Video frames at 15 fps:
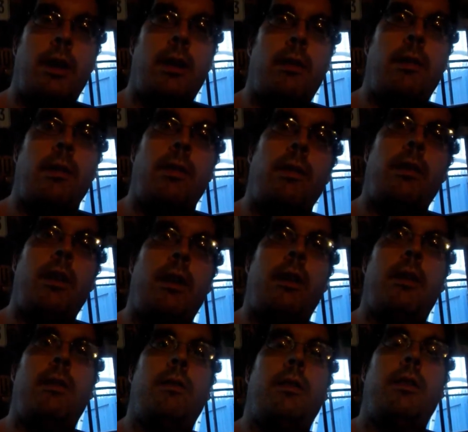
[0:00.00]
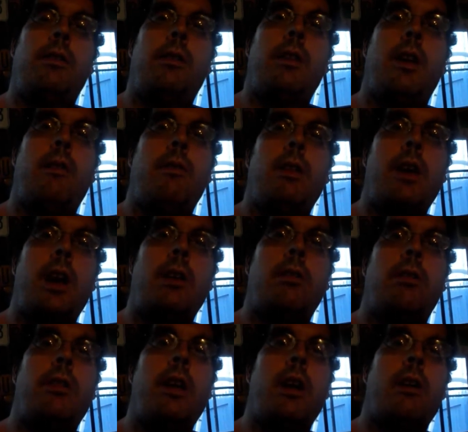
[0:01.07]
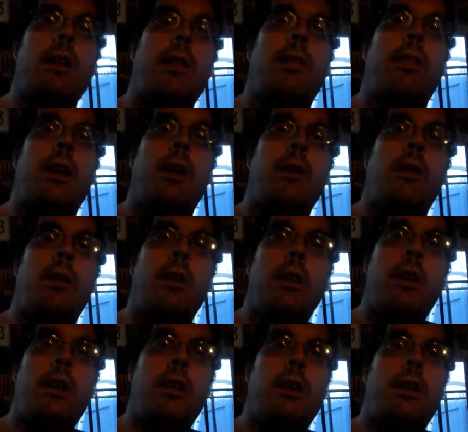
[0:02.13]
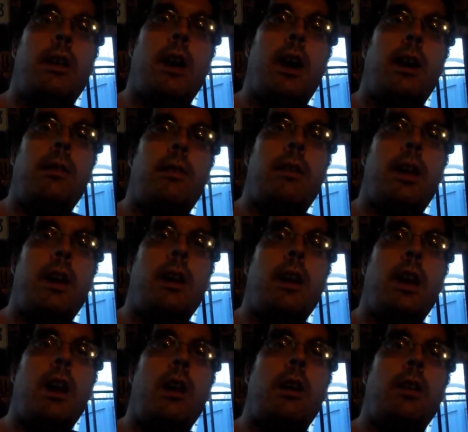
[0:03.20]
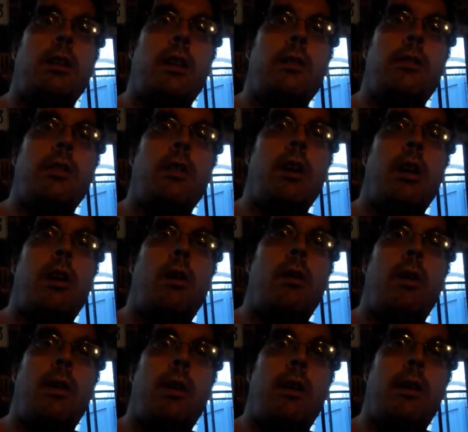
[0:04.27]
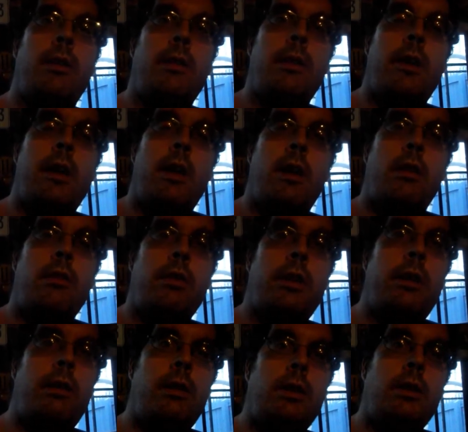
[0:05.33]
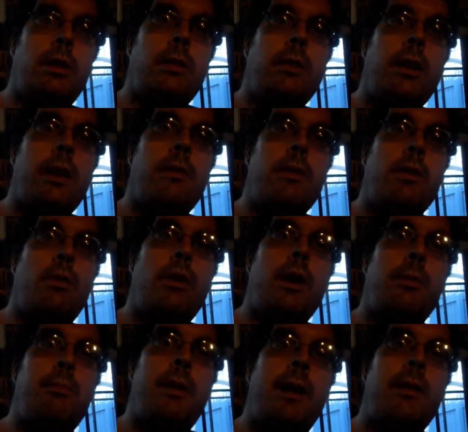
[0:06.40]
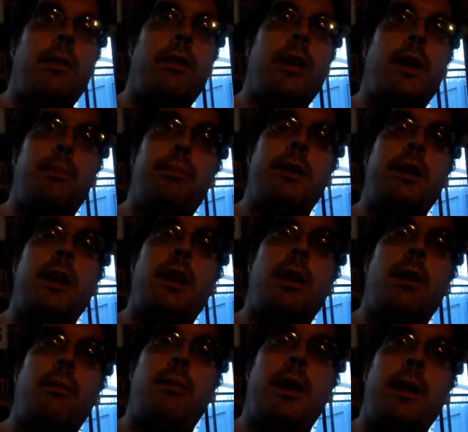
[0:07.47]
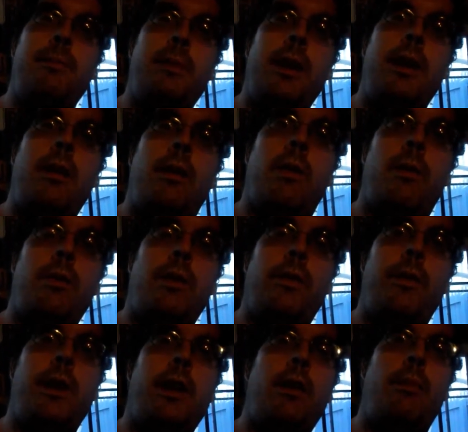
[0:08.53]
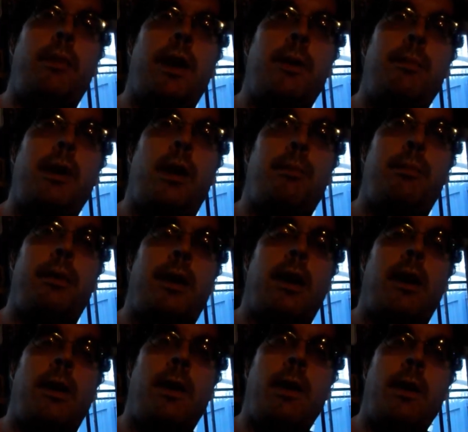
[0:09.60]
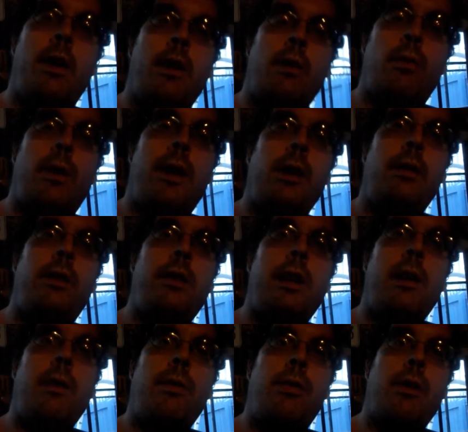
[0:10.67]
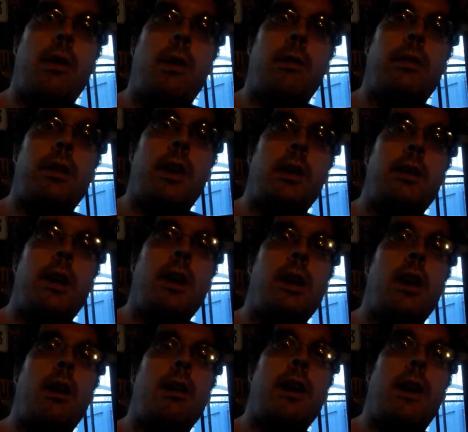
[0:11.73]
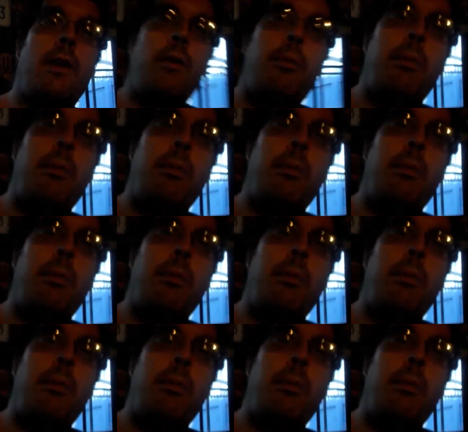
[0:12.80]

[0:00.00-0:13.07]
it's just, it's not really H D or anything. You guys take care. I'm going to let you go. Uh, show you what it looks like with the workbench set up in here. It might be, this video might be up uh, Wednesday or Thursday. Take care, guys.